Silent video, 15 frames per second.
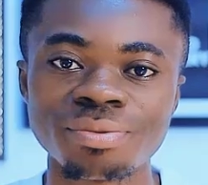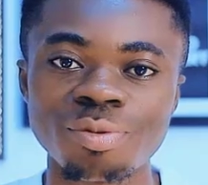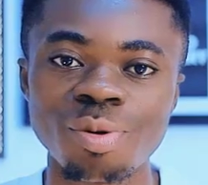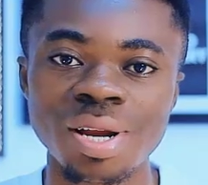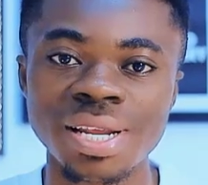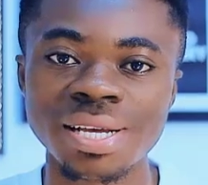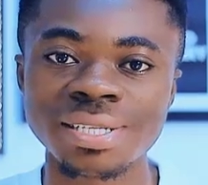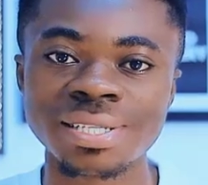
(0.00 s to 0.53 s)

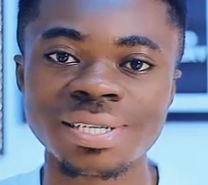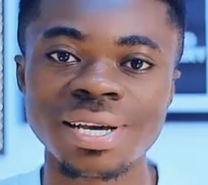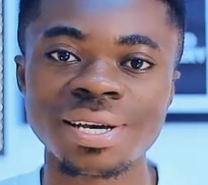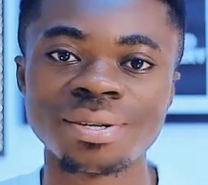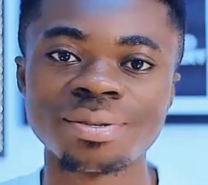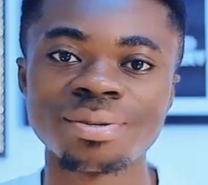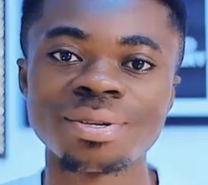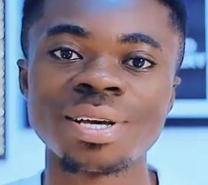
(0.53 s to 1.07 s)
What they see
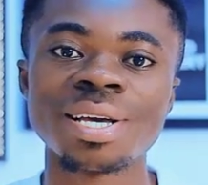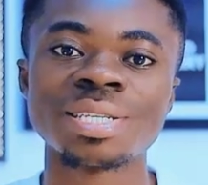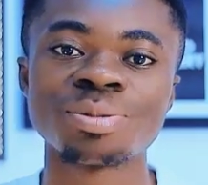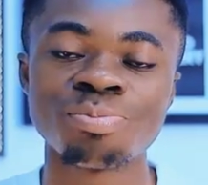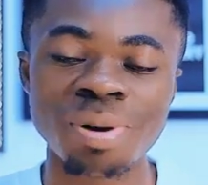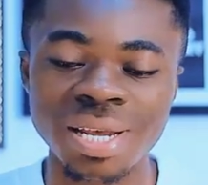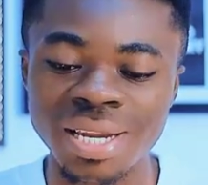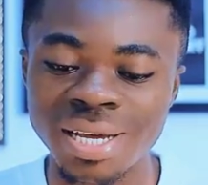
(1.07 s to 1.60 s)
here?
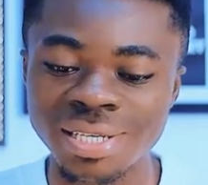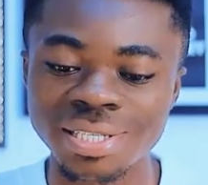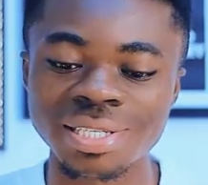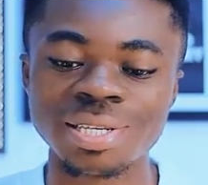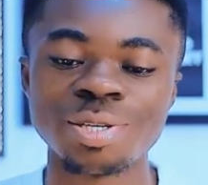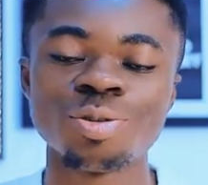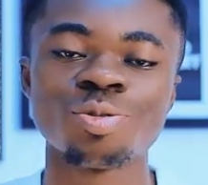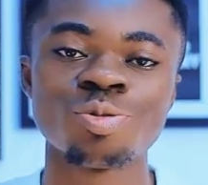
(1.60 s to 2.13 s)
His
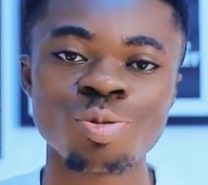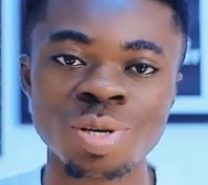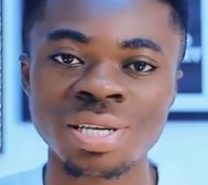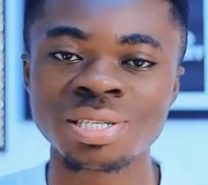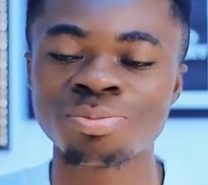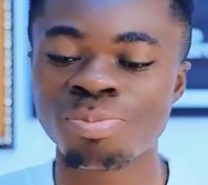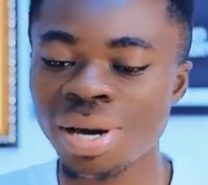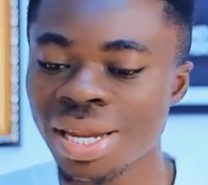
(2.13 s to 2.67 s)
balance, he took
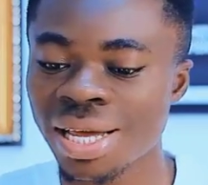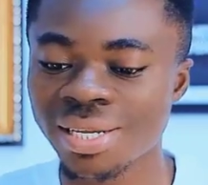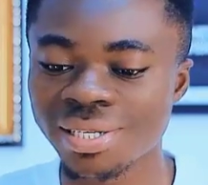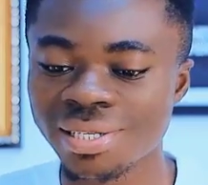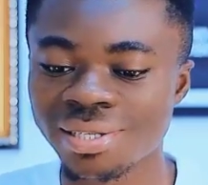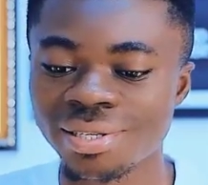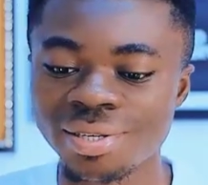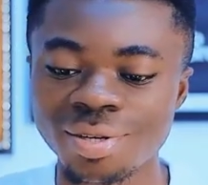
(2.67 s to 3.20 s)
his
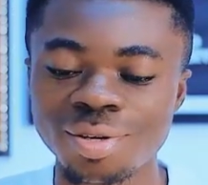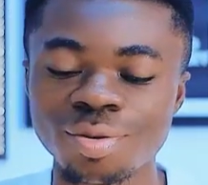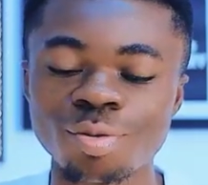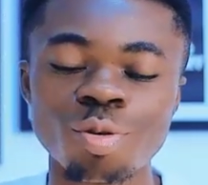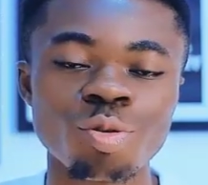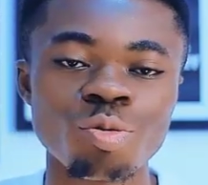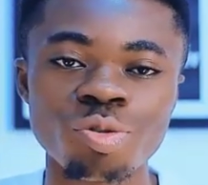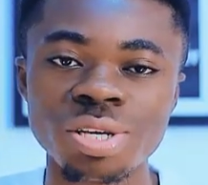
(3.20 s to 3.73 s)
balance,
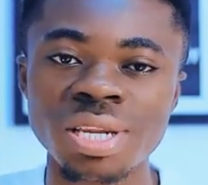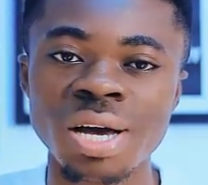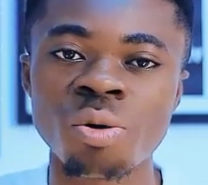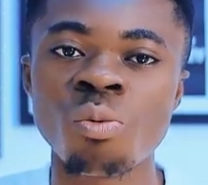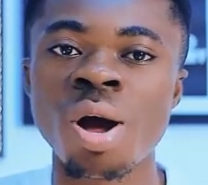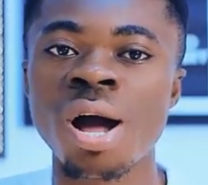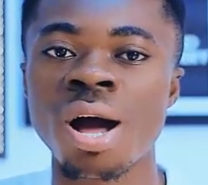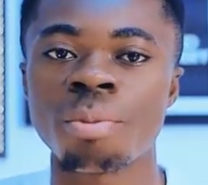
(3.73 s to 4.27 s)
not looking
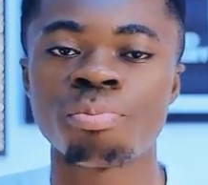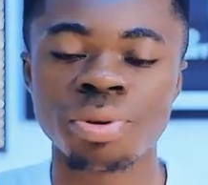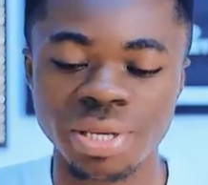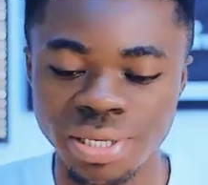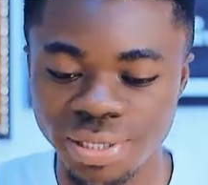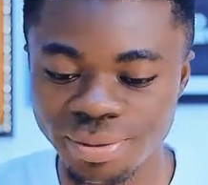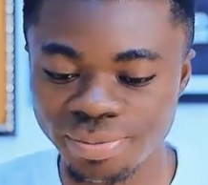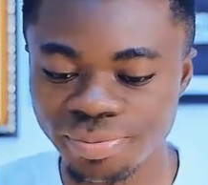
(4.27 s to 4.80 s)
at what
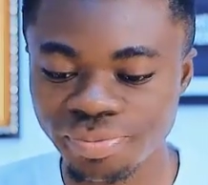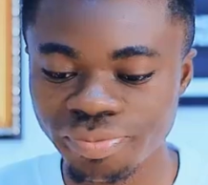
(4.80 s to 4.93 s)
happened.